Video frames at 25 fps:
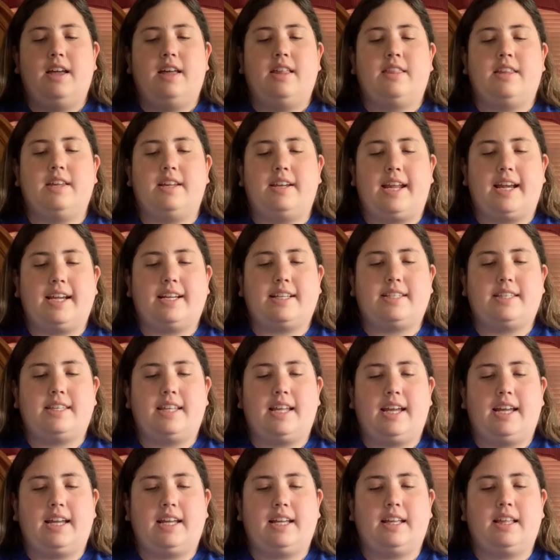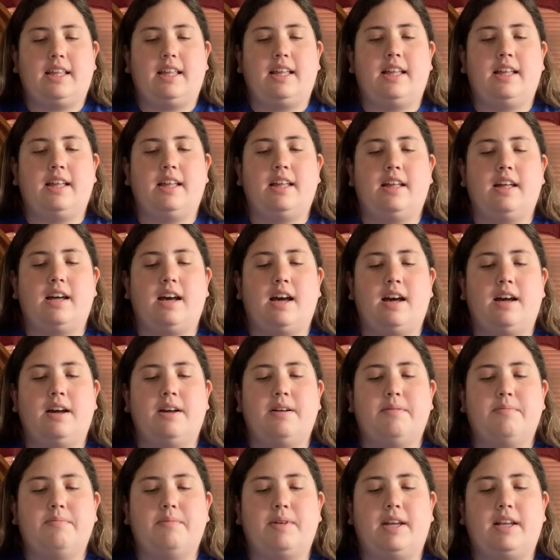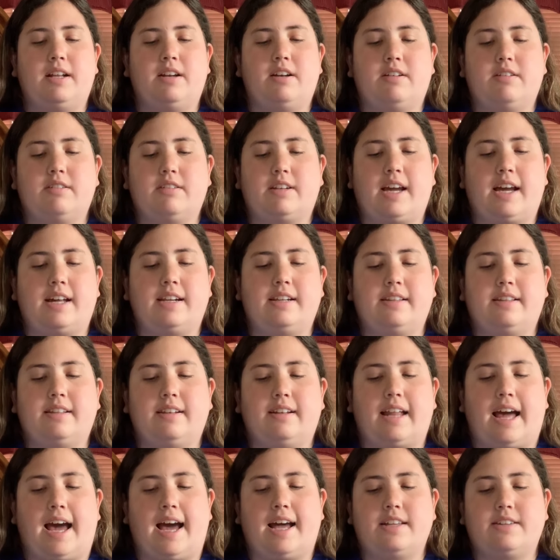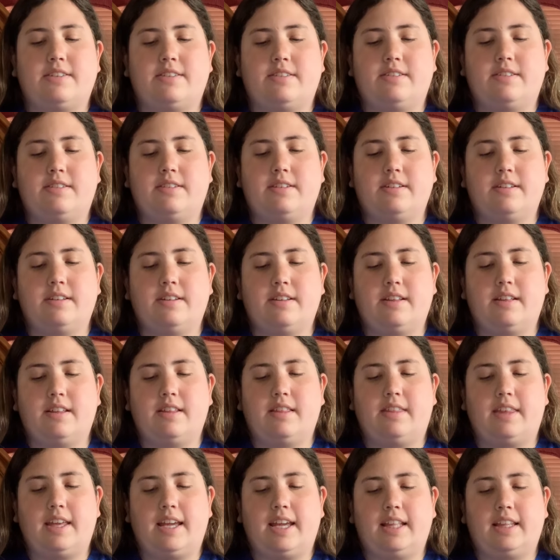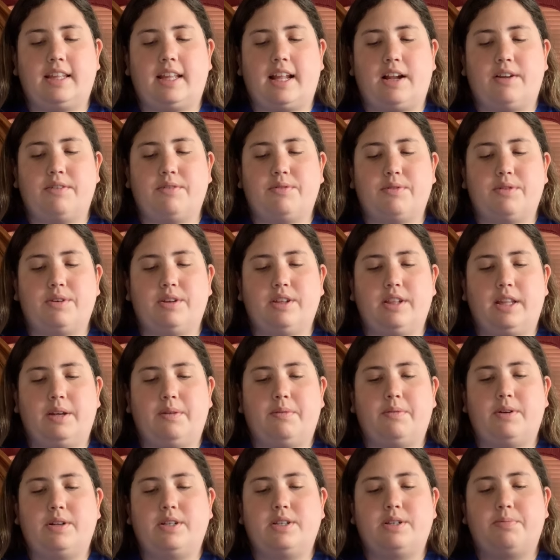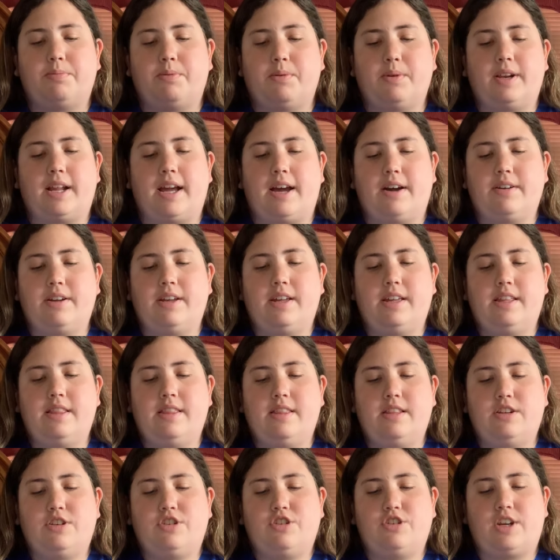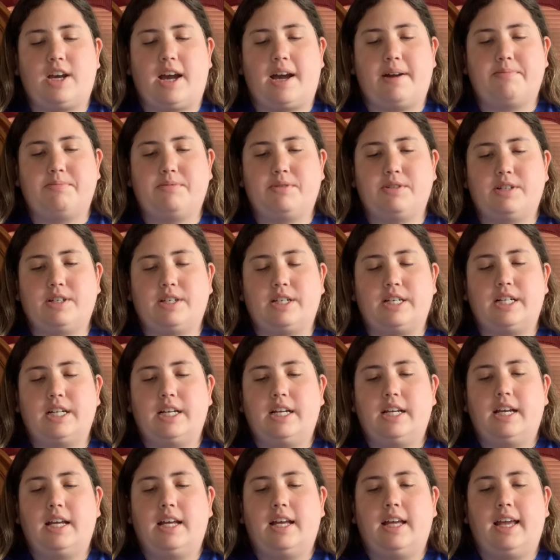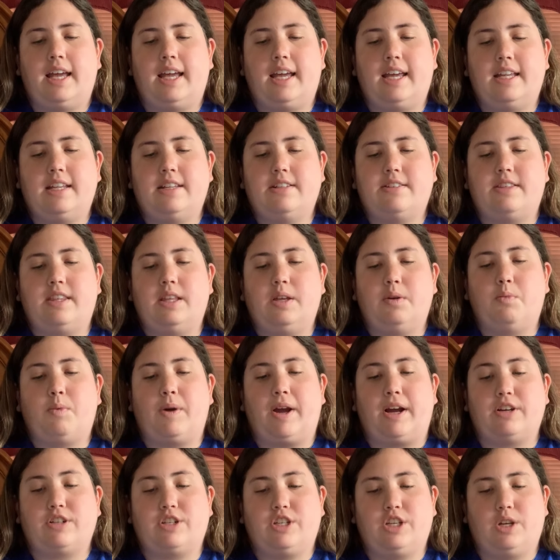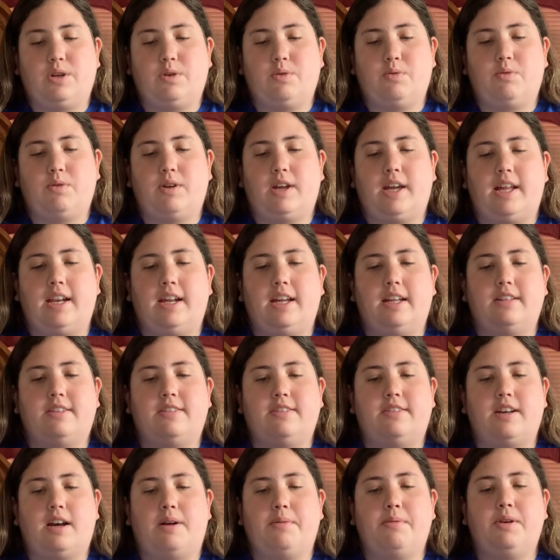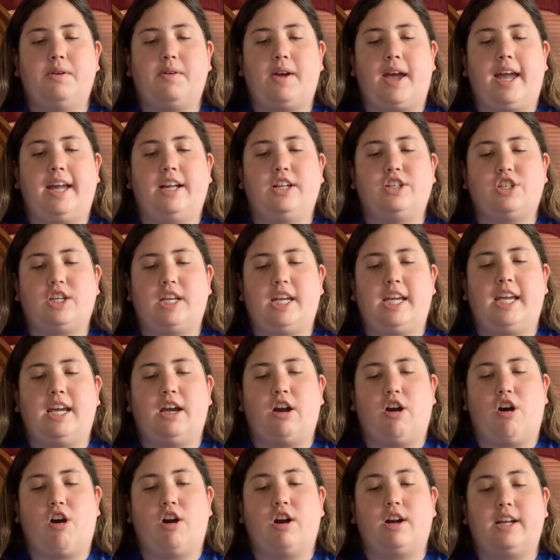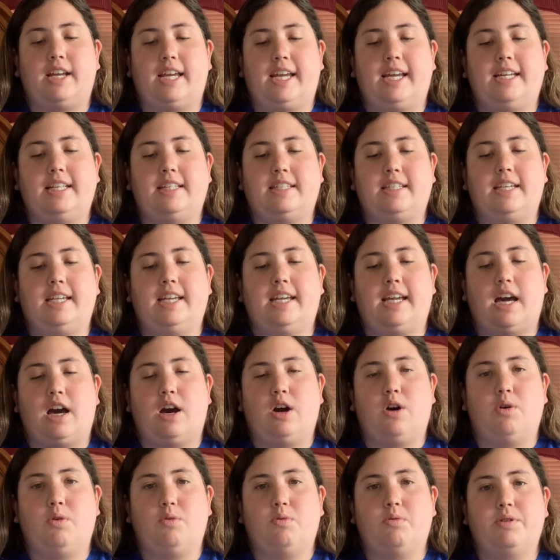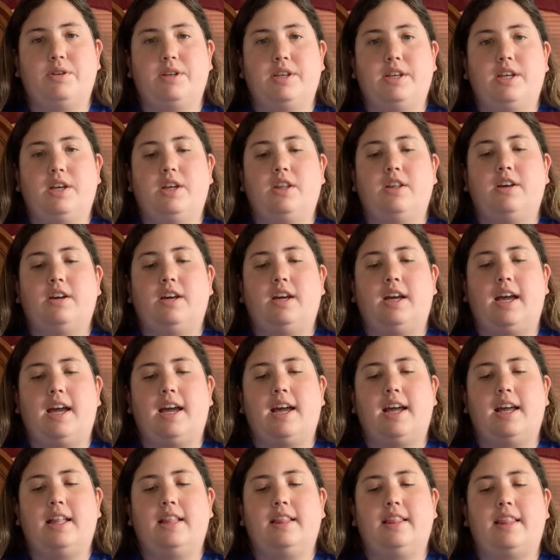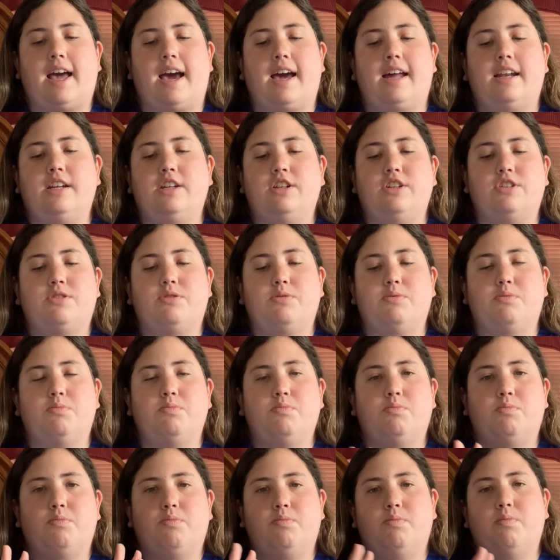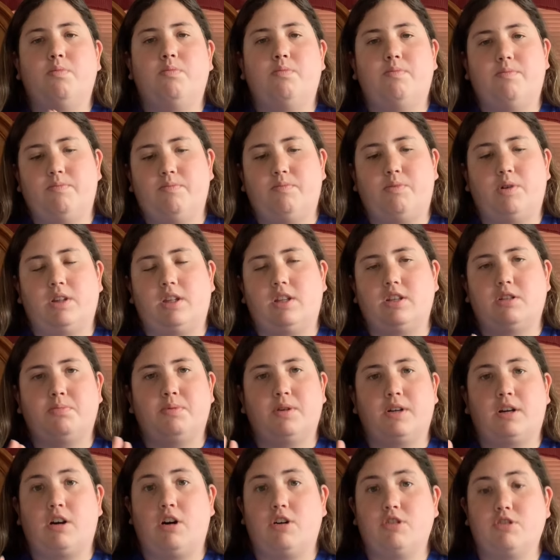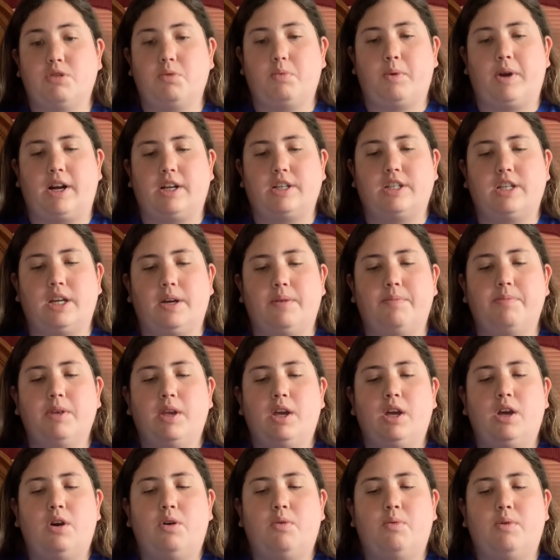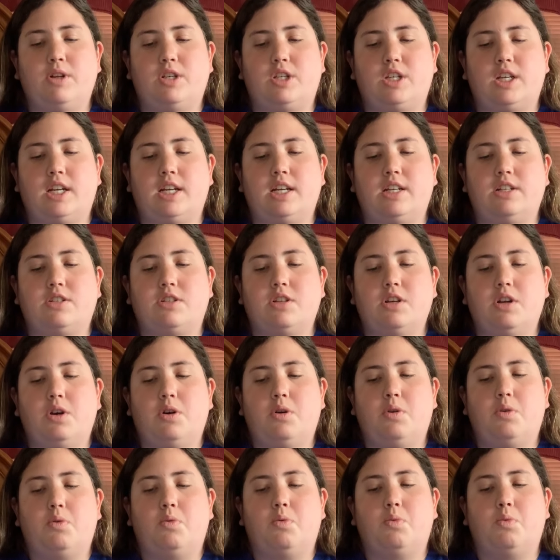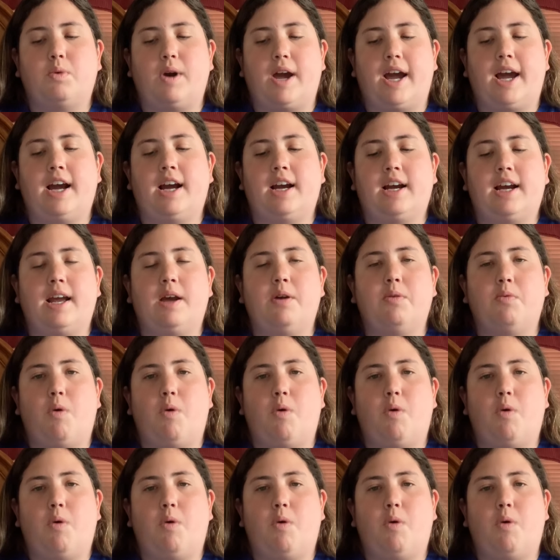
The next thing, and kind of the last thing that I really wanted to point out in this chapter is the where to, and it's WHERETO, and that is what this book calls the where to, which is where and